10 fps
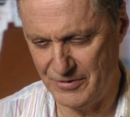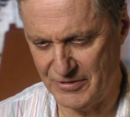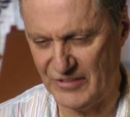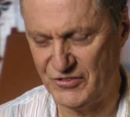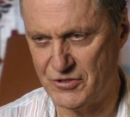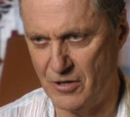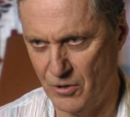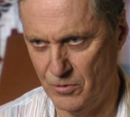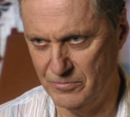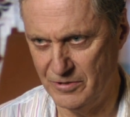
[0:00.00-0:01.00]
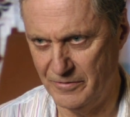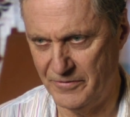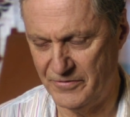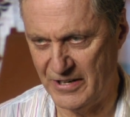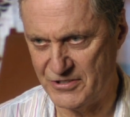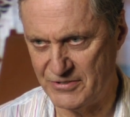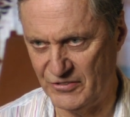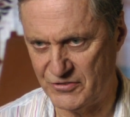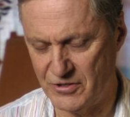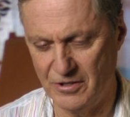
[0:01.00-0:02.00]
restaurant owner, the French
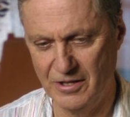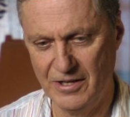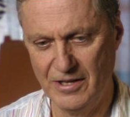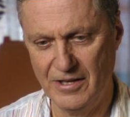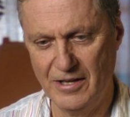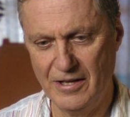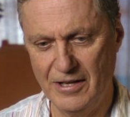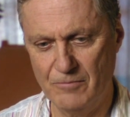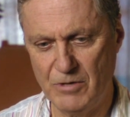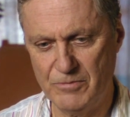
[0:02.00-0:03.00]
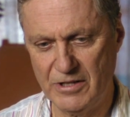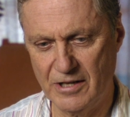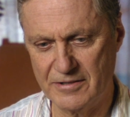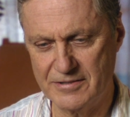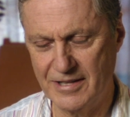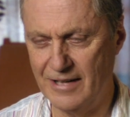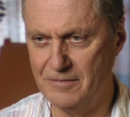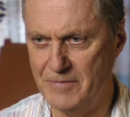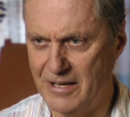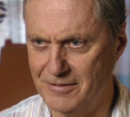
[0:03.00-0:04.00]
restaurant. And when we got
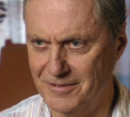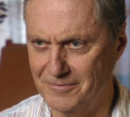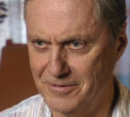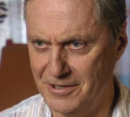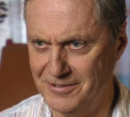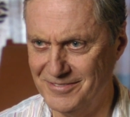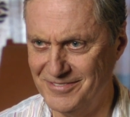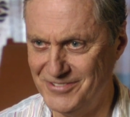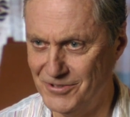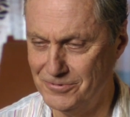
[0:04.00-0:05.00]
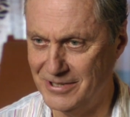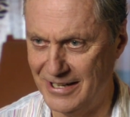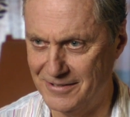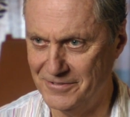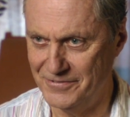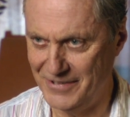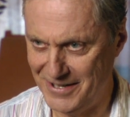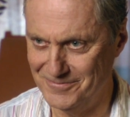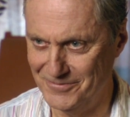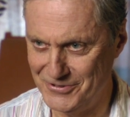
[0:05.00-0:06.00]
Helen Mirren, we knew we had a
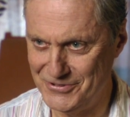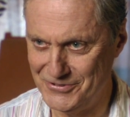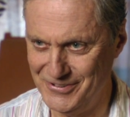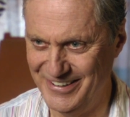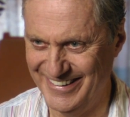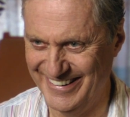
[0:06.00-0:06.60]
film for sure.